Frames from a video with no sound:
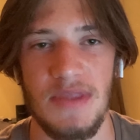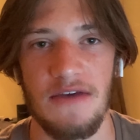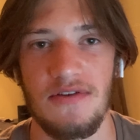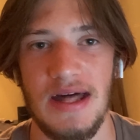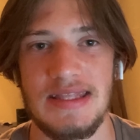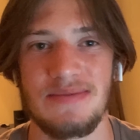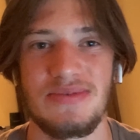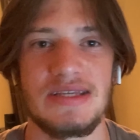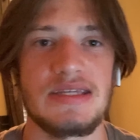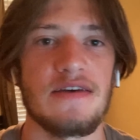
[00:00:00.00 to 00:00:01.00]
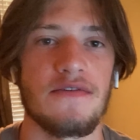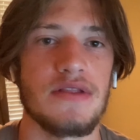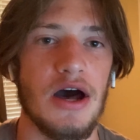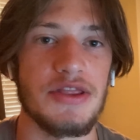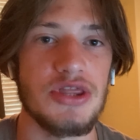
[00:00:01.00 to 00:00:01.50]
If you liked it, please give
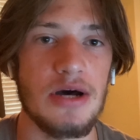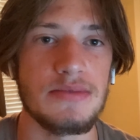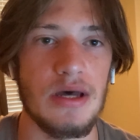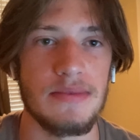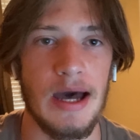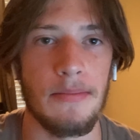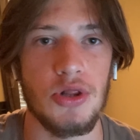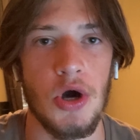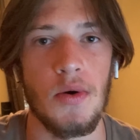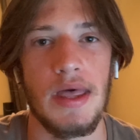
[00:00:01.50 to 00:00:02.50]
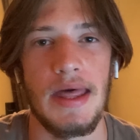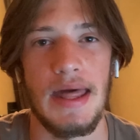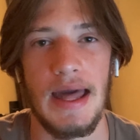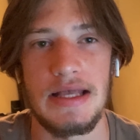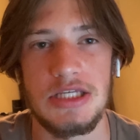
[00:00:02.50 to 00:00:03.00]
a, a thumbs up down below
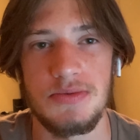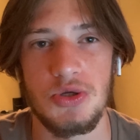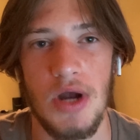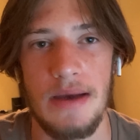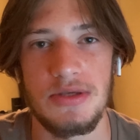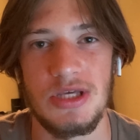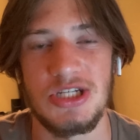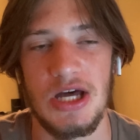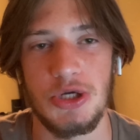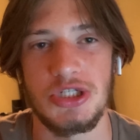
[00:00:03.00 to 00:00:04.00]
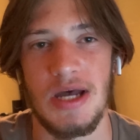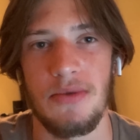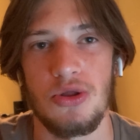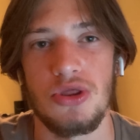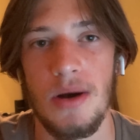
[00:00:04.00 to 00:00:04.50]
and subscribe to the channel because I'm
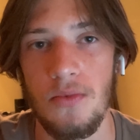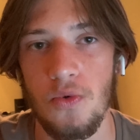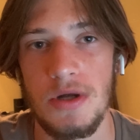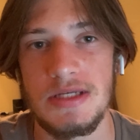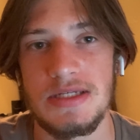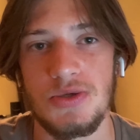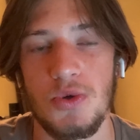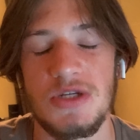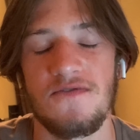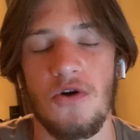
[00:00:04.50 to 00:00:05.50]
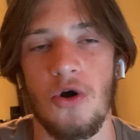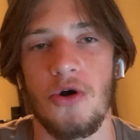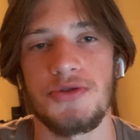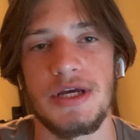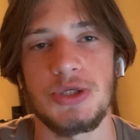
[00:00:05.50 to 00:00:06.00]
your number one source for
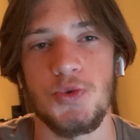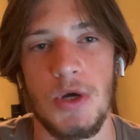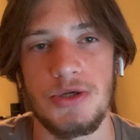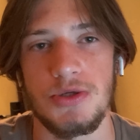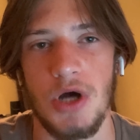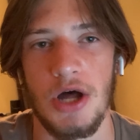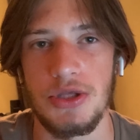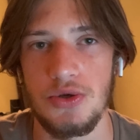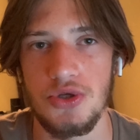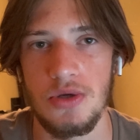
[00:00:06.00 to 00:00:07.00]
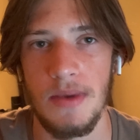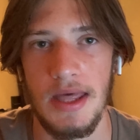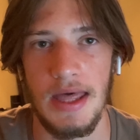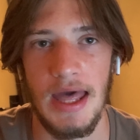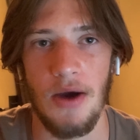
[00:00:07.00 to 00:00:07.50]
all things Rangers on YouTube.
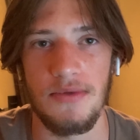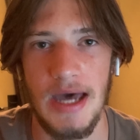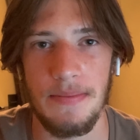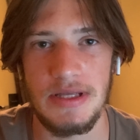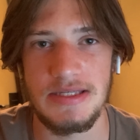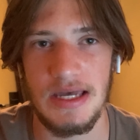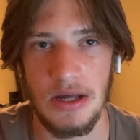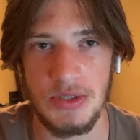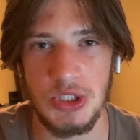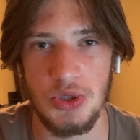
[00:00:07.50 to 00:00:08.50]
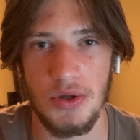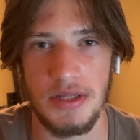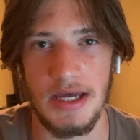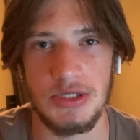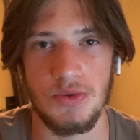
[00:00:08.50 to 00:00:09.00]
And with that being said, I'll see you on the
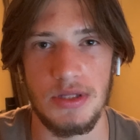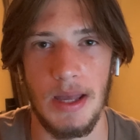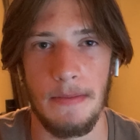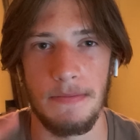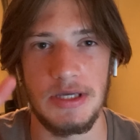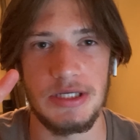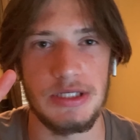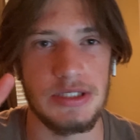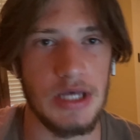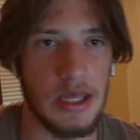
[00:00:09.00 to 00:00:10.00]
next one. Peace.